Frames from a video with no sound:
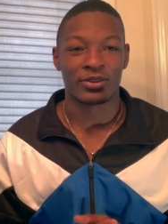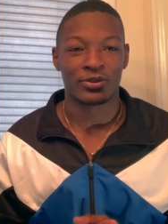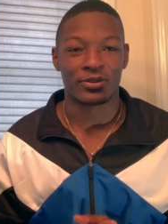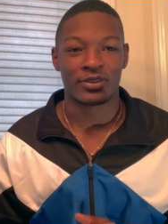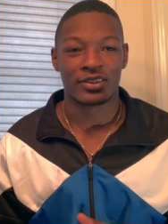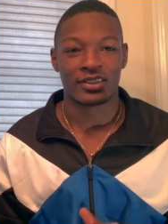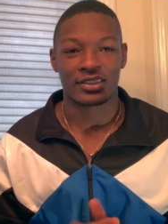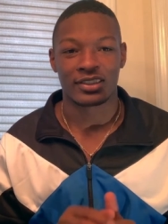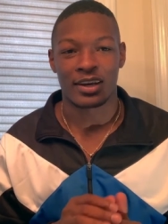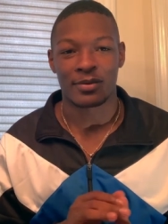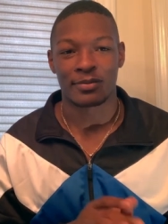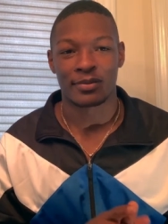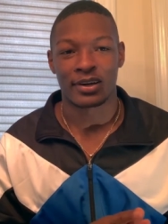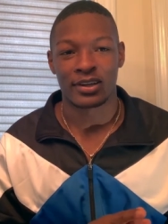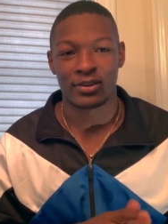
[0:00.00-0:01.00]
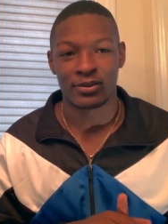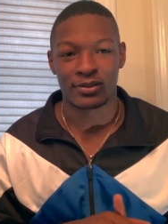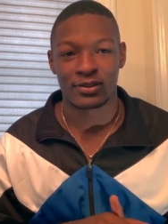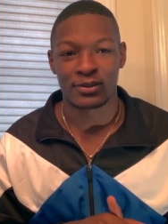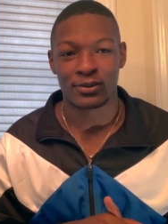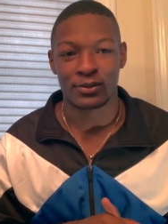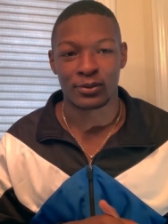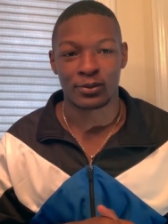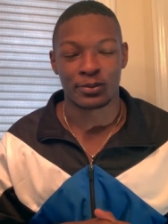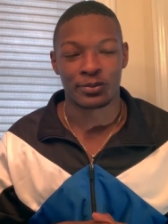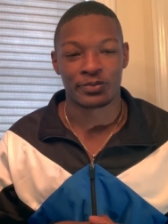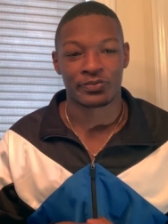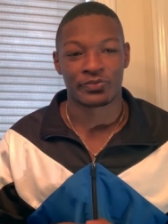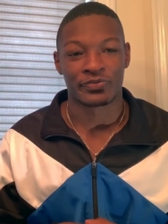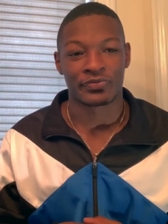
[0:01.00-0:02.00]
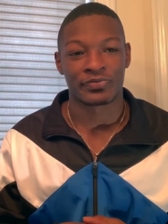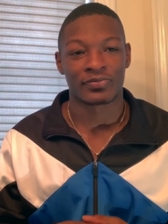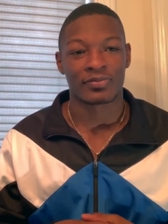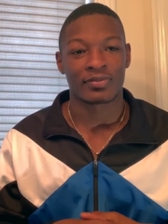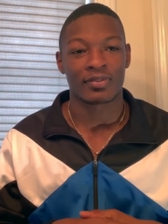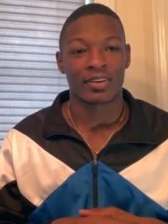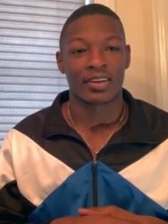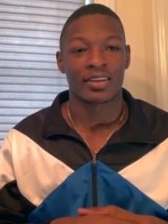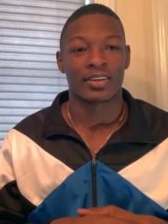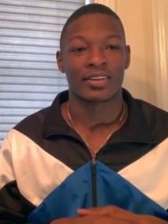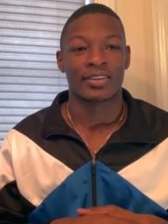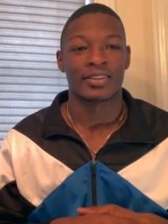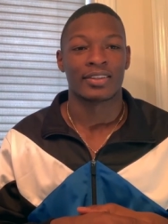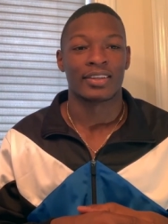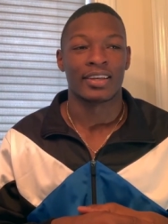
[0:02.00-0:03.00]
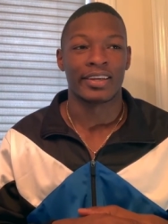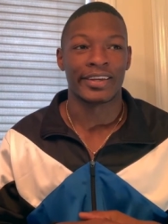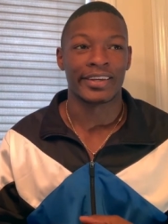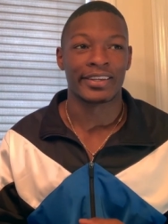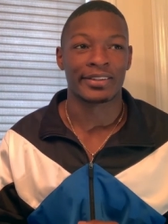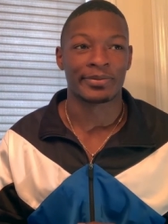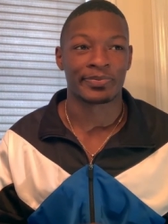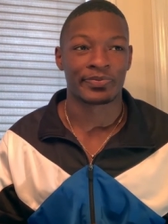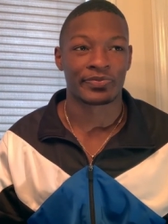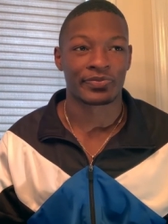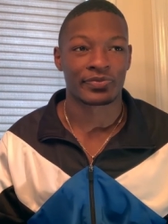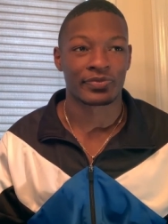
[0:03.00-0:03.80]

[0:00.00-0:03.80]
doing is stopping my YouTube and